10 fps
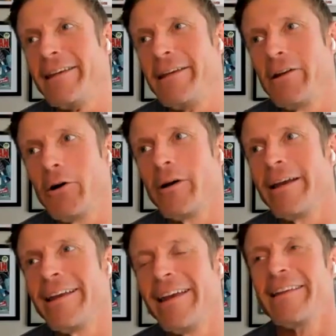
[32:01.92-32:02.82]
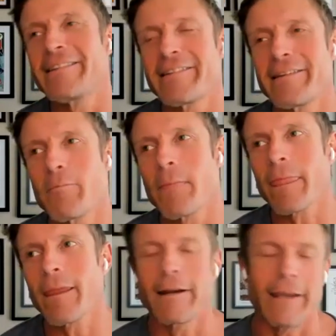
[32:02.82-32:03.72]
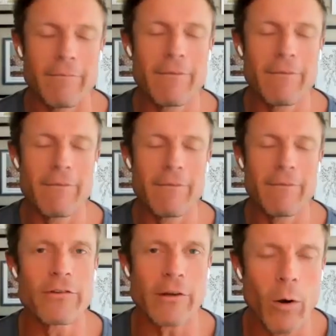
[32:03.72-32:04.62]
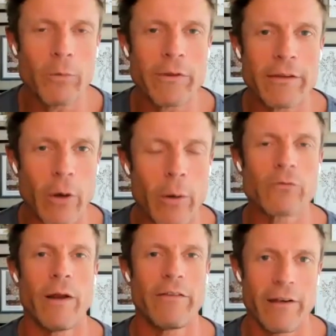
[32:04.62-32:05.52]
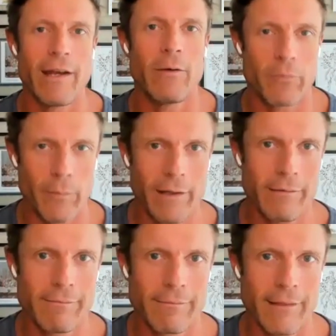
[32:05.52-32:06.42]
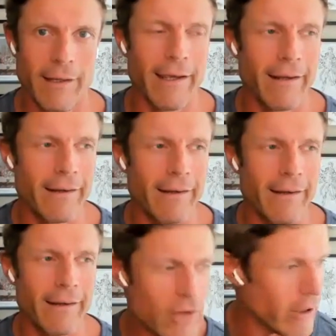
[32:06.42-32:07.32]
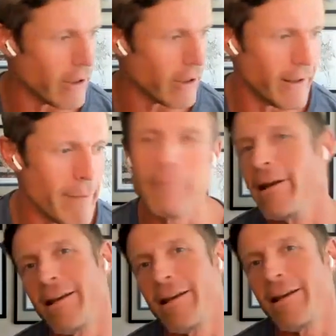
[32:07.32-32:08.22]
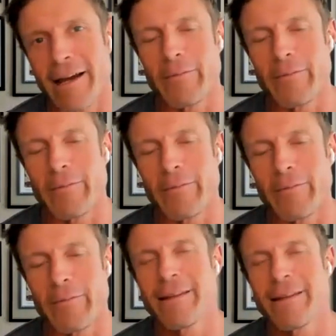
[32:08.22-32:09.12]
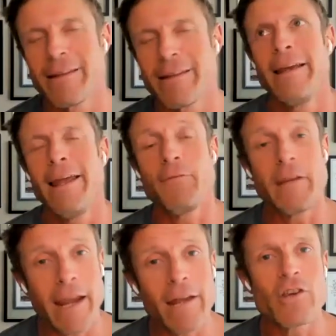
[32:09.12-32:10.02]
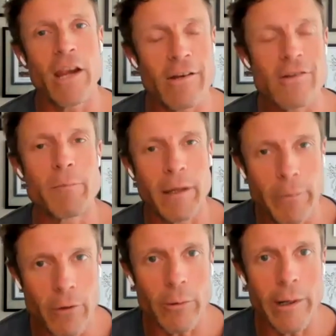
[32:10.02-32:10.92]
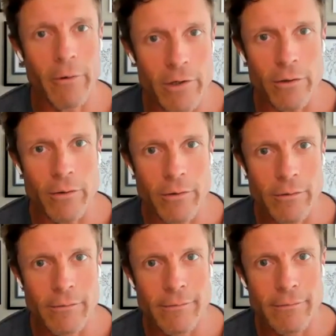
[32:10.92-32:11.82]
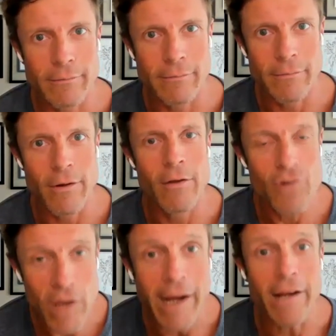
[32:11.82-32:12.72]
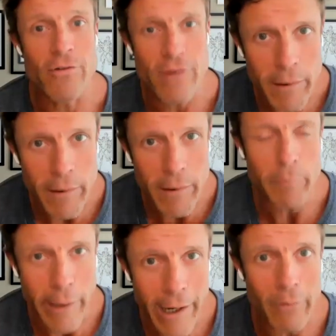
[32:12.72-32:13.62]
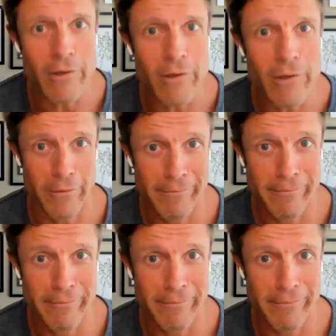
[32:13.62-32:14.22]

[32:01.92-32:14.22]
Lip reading: there's a quote that's always resonated with me and I've shared it many, many times. And it's, if you can't change the people around you, change the people around you.